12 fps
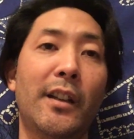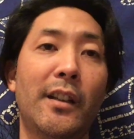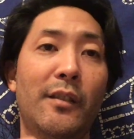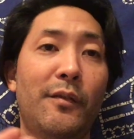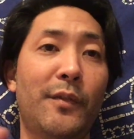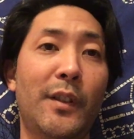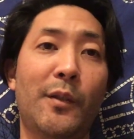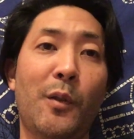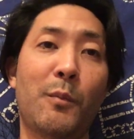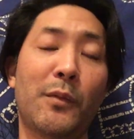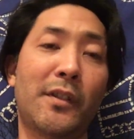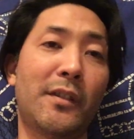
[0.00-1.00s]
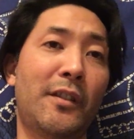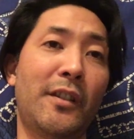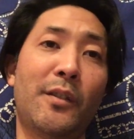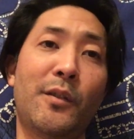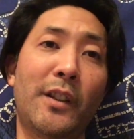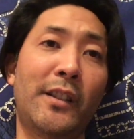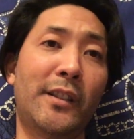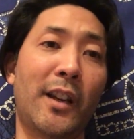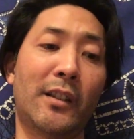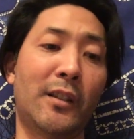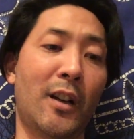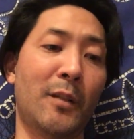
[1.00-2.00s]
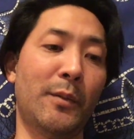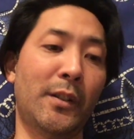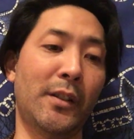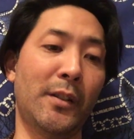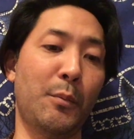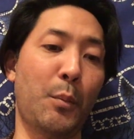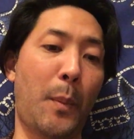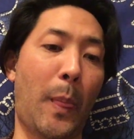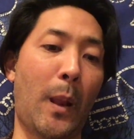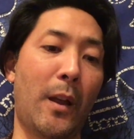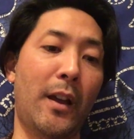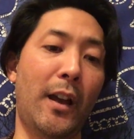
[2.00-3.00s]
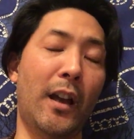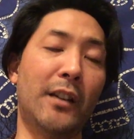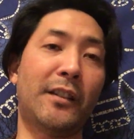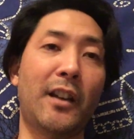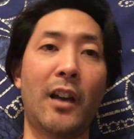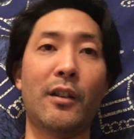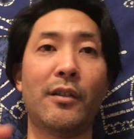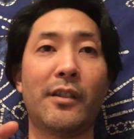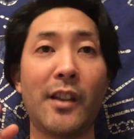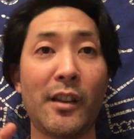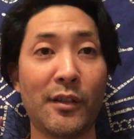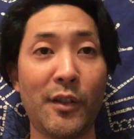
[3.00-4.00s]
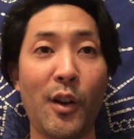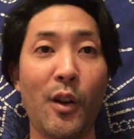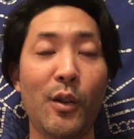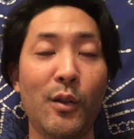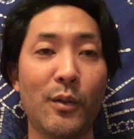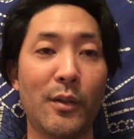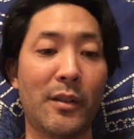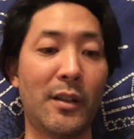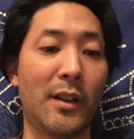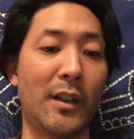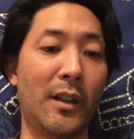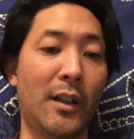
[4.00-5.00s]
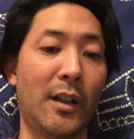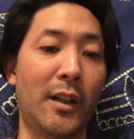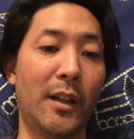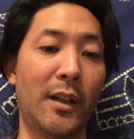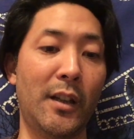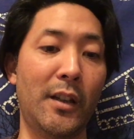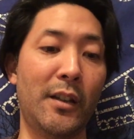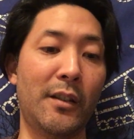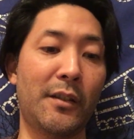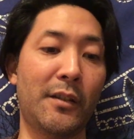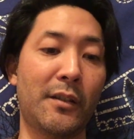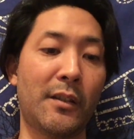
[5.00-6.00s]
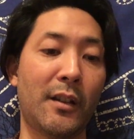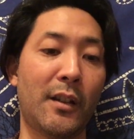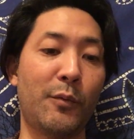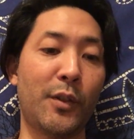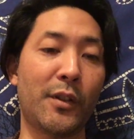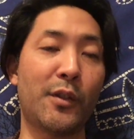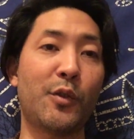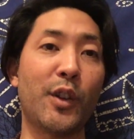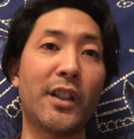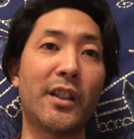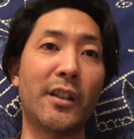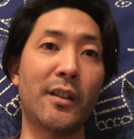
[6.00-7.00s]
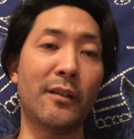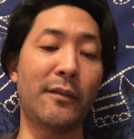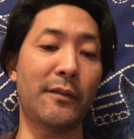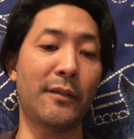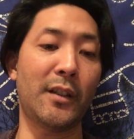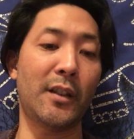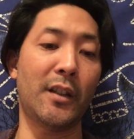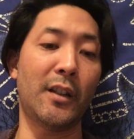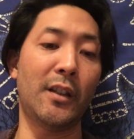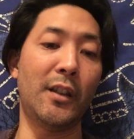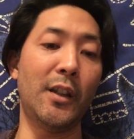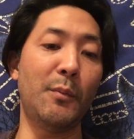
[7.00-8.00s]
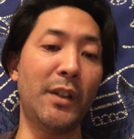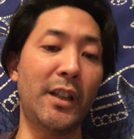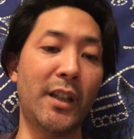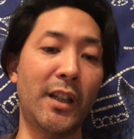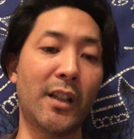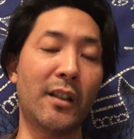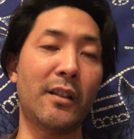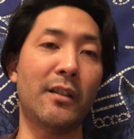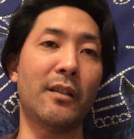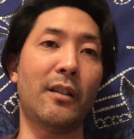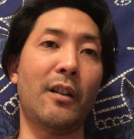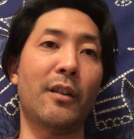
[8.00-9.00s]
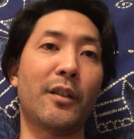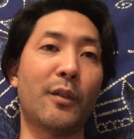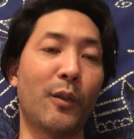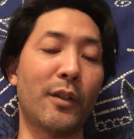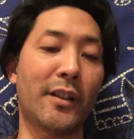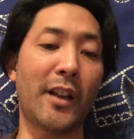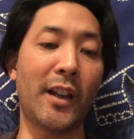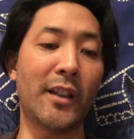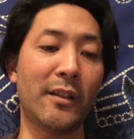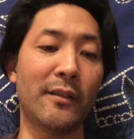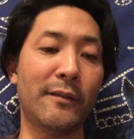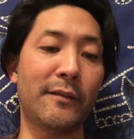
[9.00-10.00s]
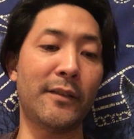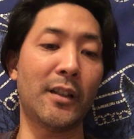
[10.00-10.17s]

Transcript: is, is almost the exact opposite. Saturn says no. It's restrictive, limiting, authoritative.